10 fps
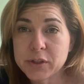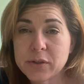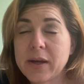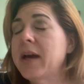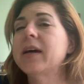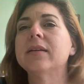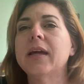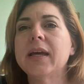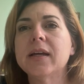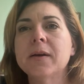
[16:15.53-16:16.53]
So I had
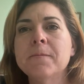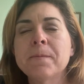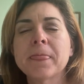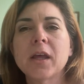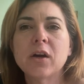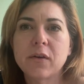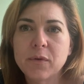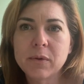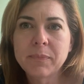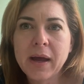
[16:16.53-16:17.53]
like
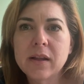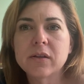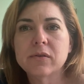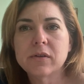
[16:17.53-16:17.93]
coffee with palo,